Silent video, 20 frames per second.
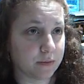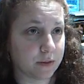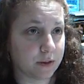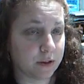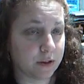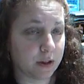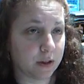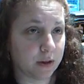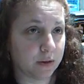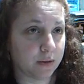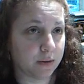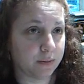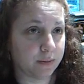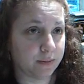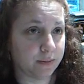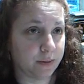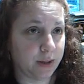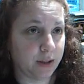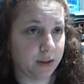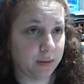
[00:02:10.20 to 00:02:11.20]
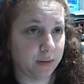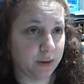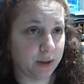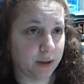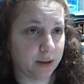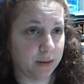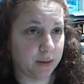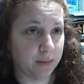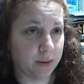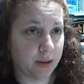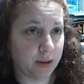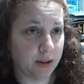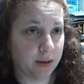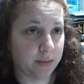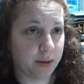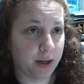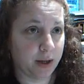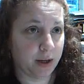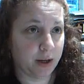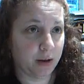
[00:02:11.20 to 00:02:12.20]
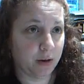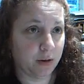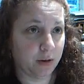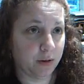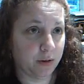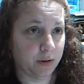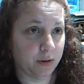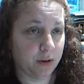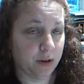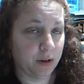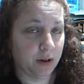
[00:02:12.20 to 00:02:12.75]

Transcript: So anyway, my health,